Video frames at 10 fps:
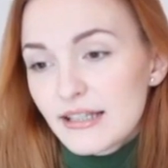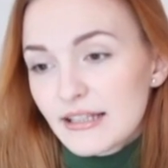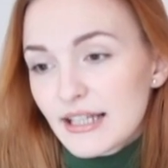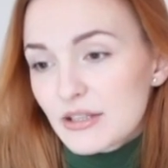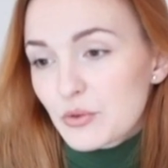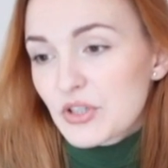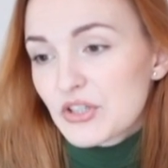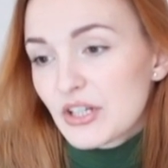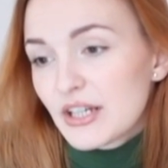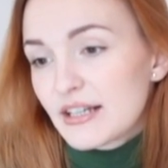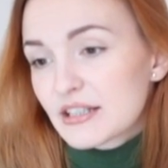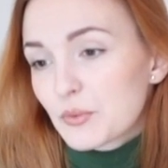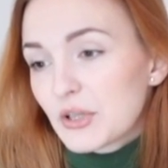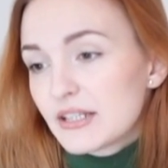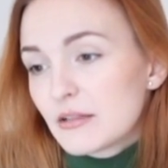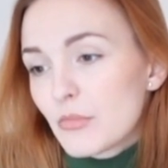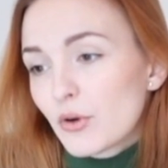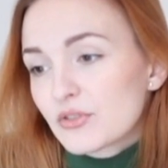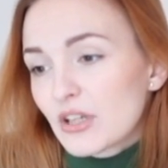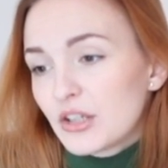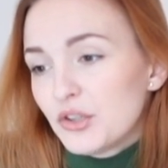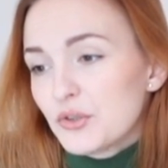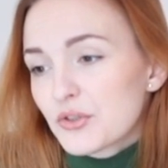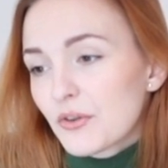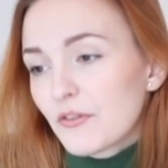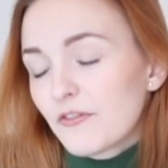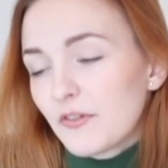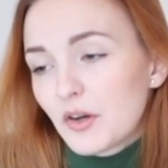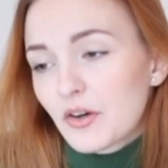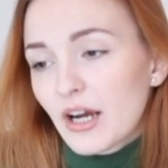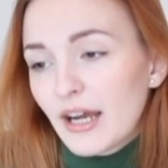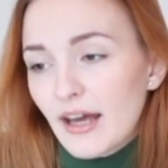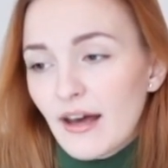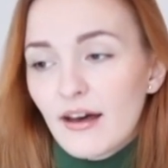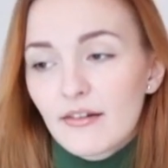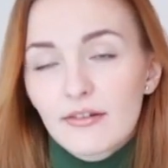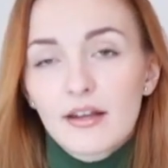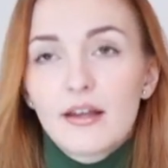The next question is, what is the most unusual fear I have?